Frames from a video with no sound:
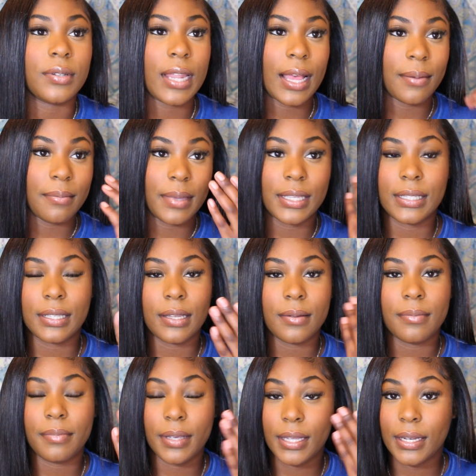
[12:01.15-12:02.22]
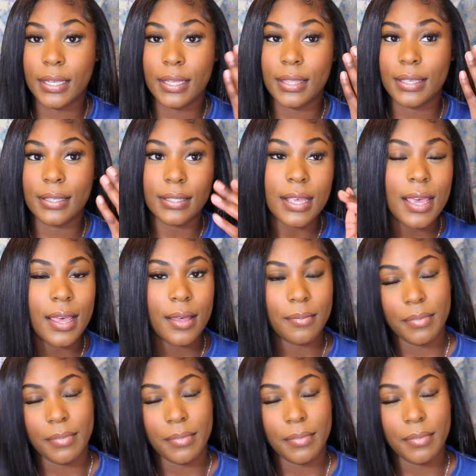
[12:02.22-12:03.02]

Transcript: to not mess up any of this,